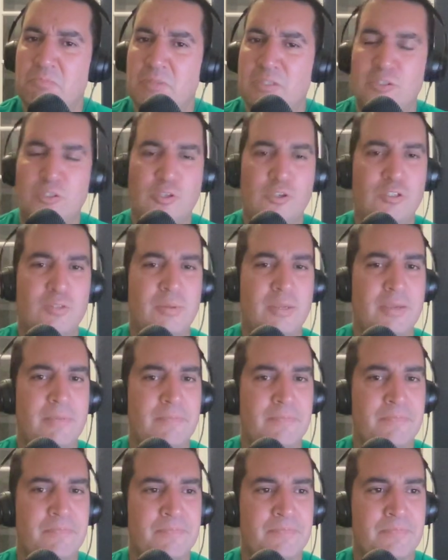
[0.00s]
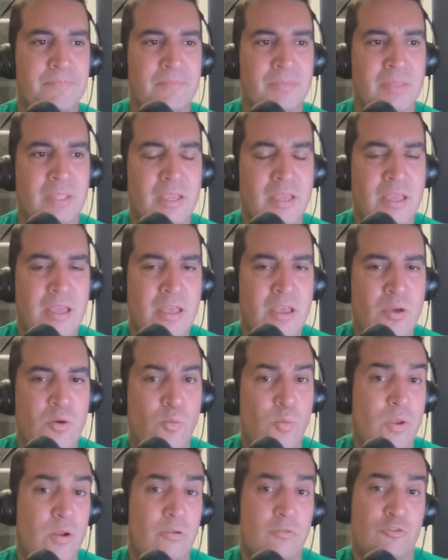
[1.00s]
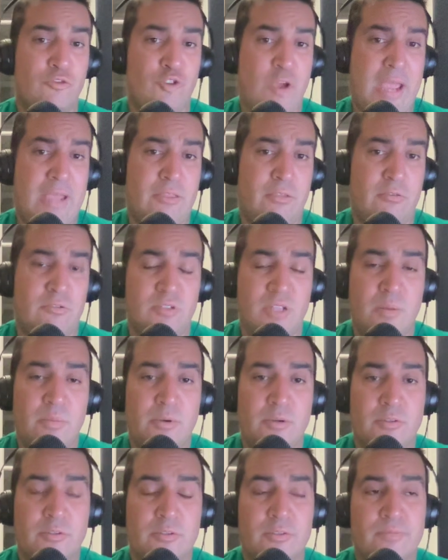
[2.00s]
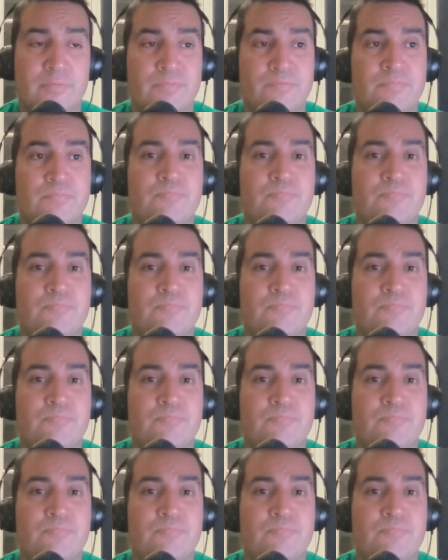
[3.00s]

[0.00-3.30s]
excuse me? We don't track those numbers.